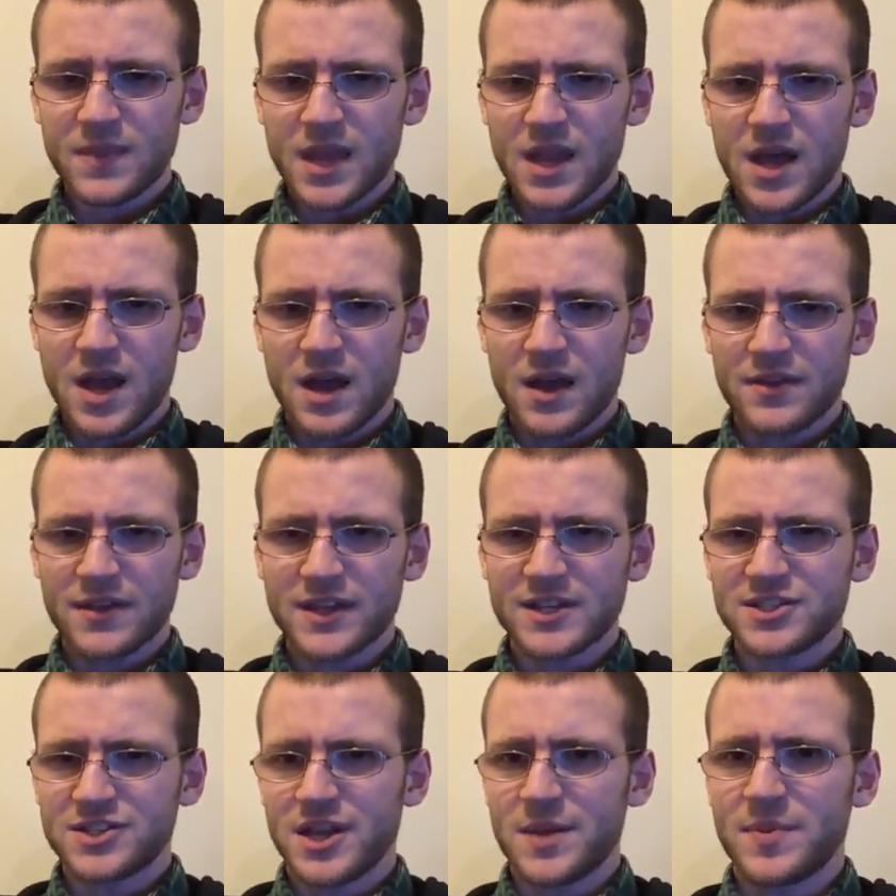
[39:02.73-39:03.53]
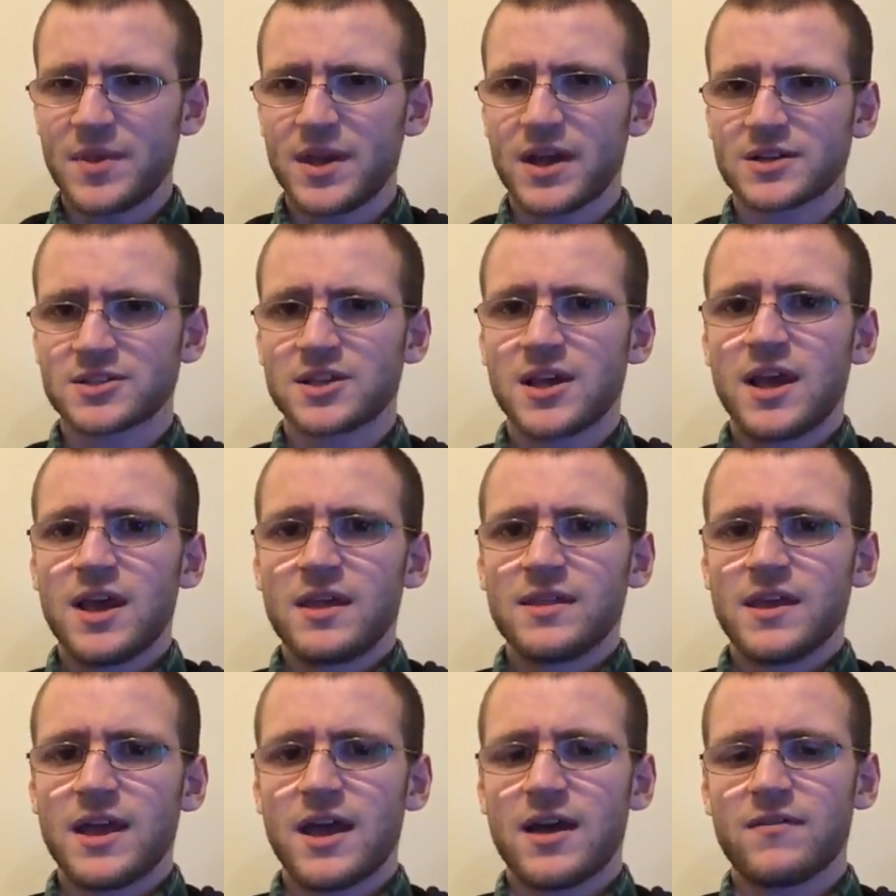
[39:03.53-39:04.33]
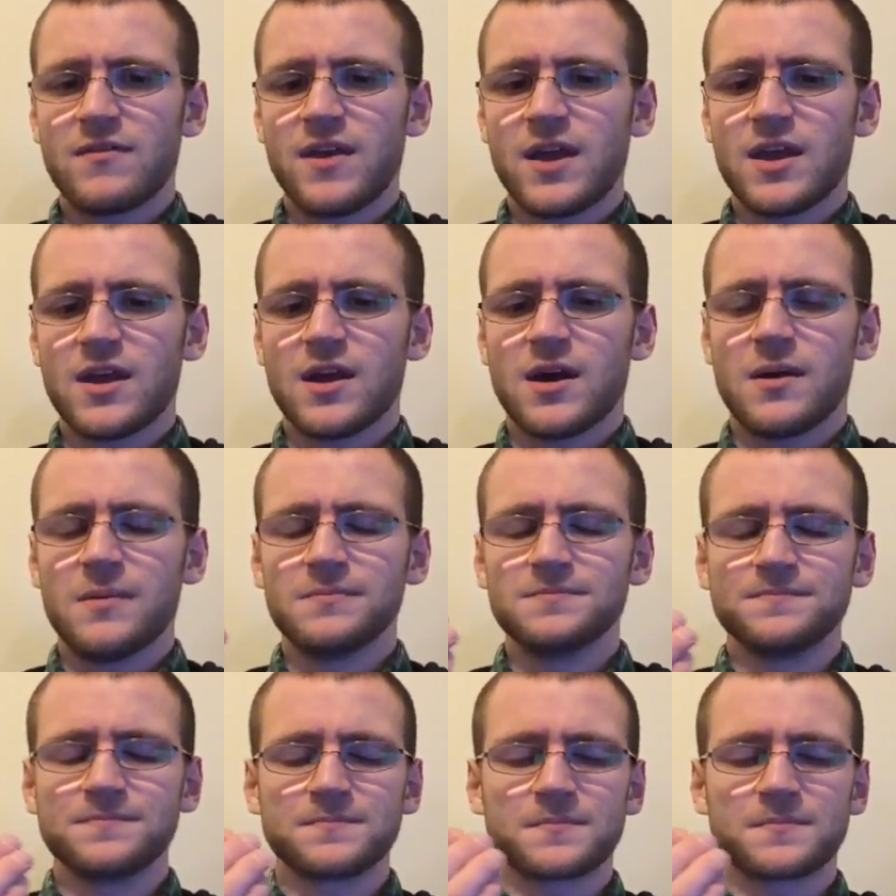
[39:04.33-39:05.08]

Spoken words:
I think it's JPX. They have a